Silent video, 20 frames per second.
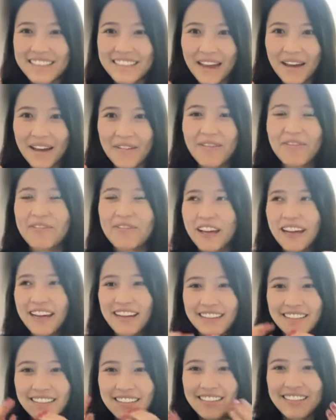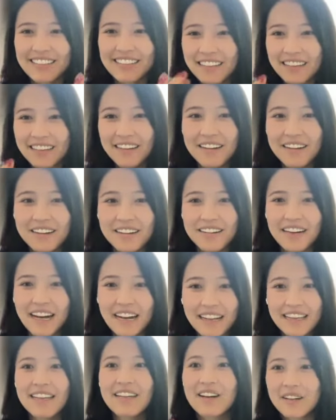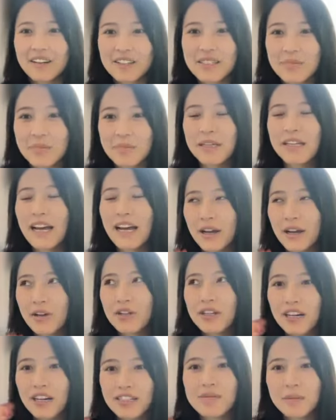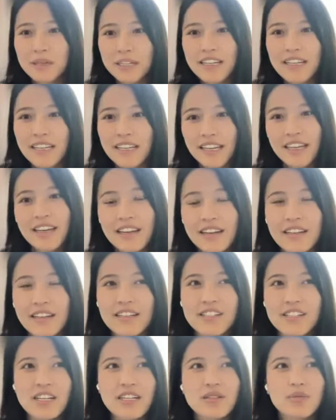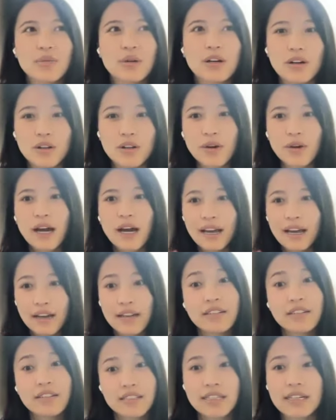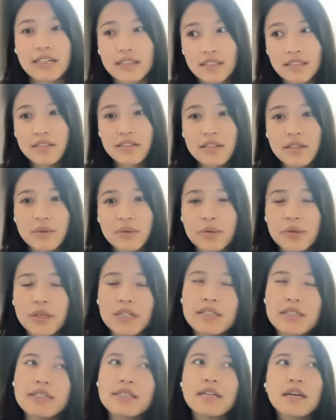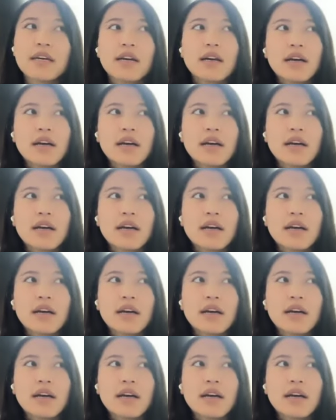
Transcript: deaf, and I could not speak in English as well, although I understand certain words.